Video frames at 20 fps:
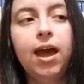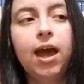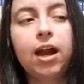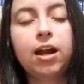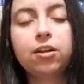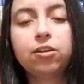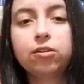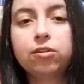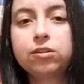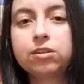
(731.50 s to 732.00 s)

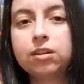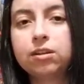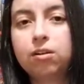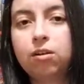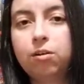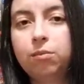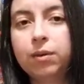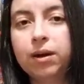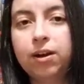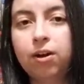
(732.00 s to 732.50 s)
and I looked
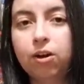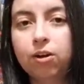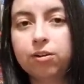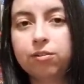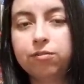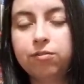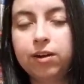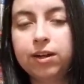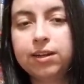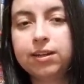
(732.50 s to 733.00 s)
at all my Art
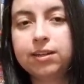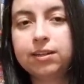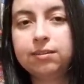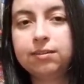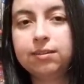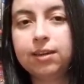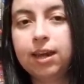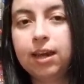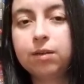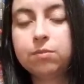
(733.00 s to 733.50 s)
of
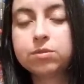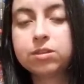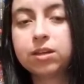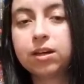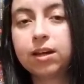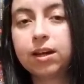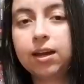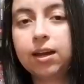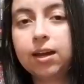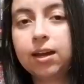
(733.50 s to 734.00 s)
Fighting games
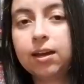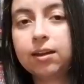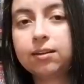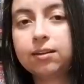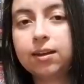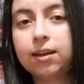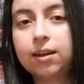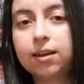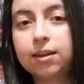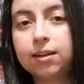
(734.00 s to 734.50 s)
that I
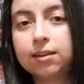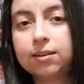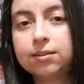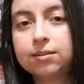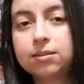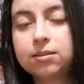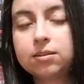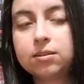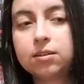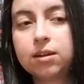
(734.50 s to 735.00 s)
had,
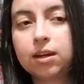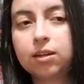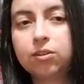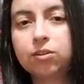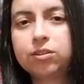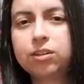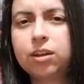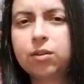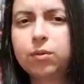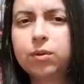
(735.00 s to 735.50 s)
and I
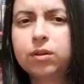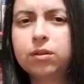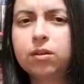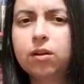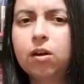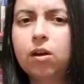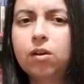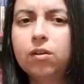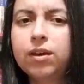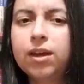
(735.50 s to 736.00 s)
looked and I went,
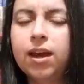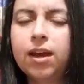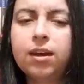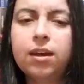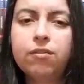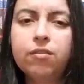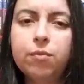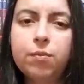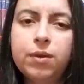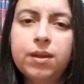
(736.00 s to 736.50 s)
oh yeah, I
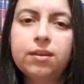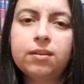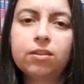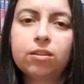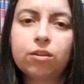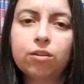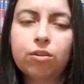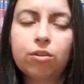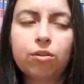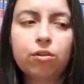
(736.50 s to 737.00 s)
never beat
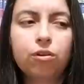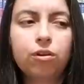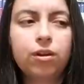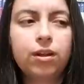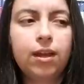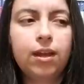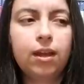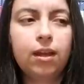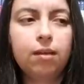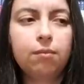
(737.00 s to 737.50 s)
the
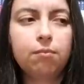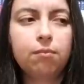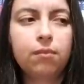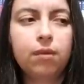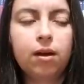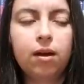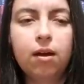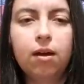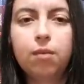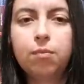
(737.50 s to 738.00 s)
third game.
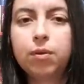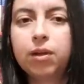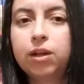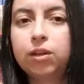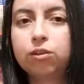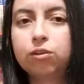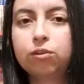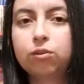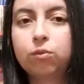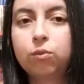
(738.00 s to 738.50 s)
I
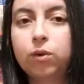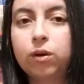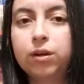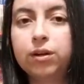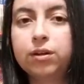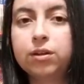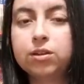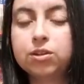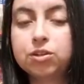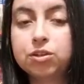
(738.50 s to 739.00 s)
played through
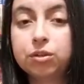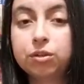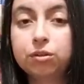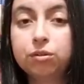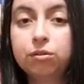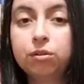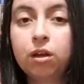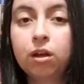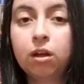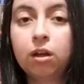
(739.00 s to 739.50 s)
1 and
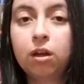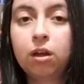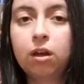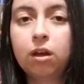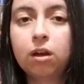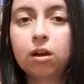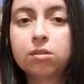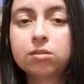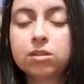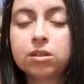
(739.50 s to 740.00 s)
2.
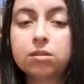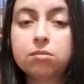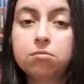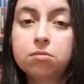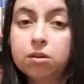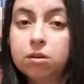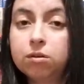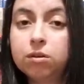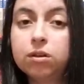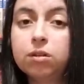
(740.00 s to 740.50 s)
I was like,
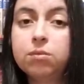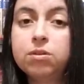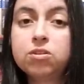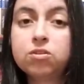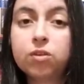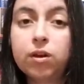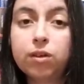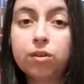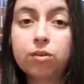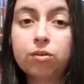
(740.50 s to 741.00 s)
you know what, let me
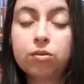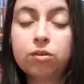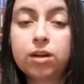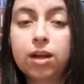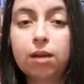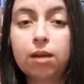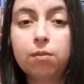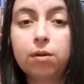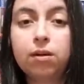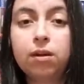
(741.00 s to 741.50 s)
try the third
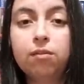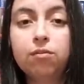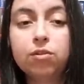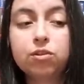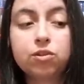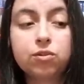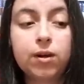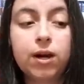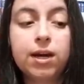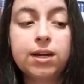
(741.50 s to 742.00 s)
game. I
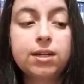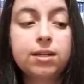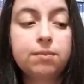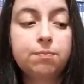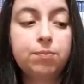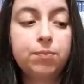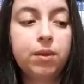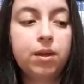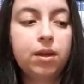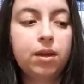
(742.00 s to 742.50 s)
never tried
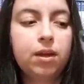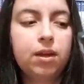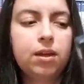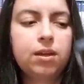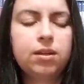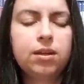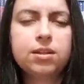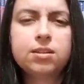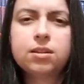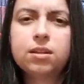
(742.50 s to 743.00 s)
it,
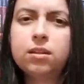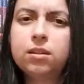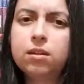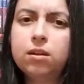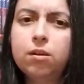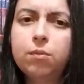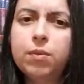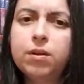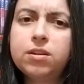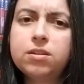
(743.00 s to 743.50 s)
and it's a
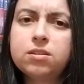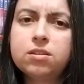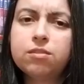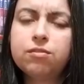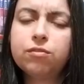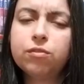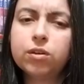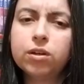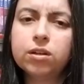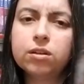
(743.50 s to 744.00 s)
little bit
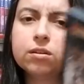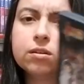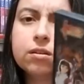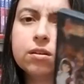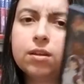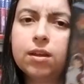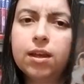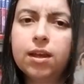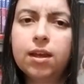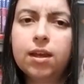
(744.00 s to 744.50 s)
different
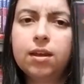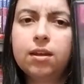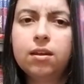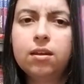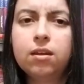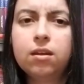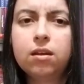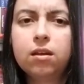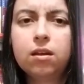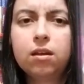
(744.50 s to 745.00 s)

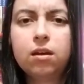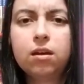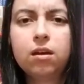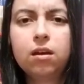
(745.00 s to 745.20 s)
than